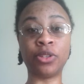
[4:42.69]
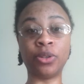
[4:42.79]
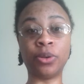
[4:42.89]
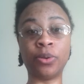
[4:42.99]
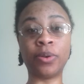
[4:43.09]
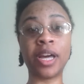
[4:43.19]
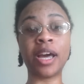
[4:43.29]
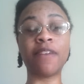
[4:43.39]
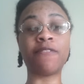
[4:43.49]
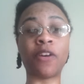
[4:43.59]
to
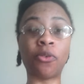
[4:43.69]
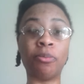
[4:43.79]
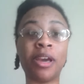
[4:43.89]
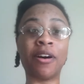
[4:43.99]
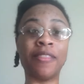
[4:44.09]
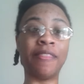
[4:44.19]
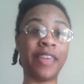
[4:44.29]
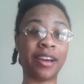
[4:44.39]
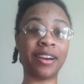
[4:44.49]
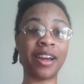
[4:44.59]
follow me on
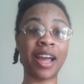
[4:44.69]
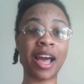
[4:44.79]
there,